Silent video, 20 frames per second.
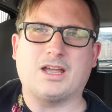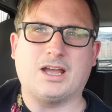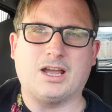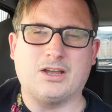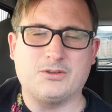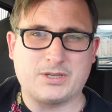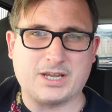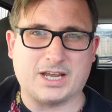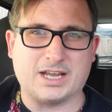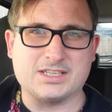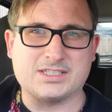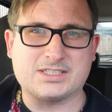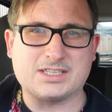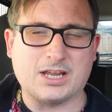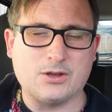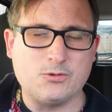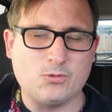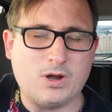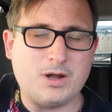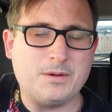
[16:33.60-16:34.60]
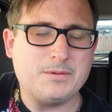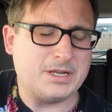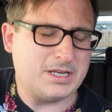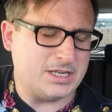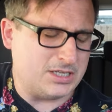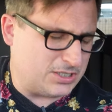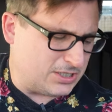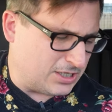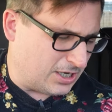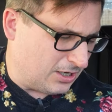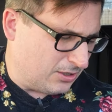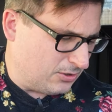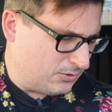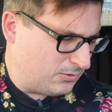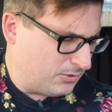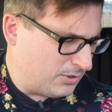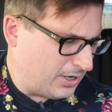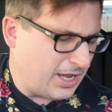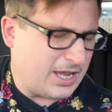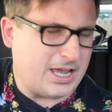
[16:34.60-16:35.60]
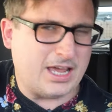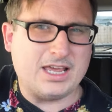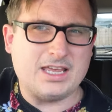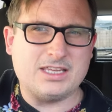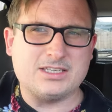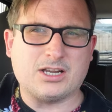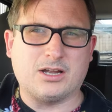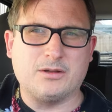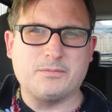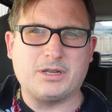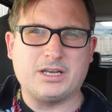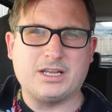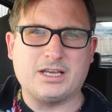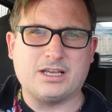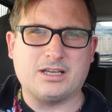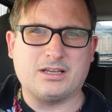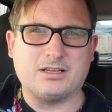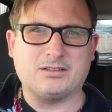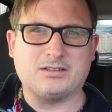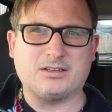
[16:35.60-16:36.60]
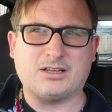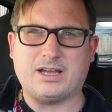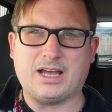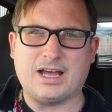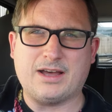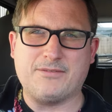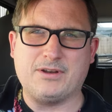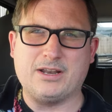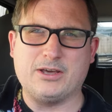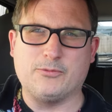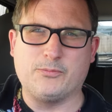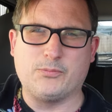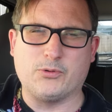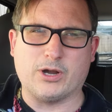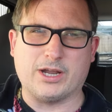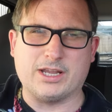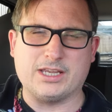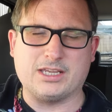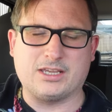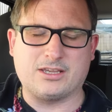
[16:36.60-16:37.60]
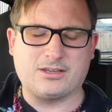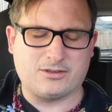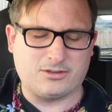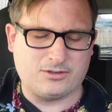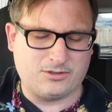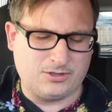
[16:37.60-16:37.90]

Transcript: Okay, so what I'm going to do is I'm going to have a little break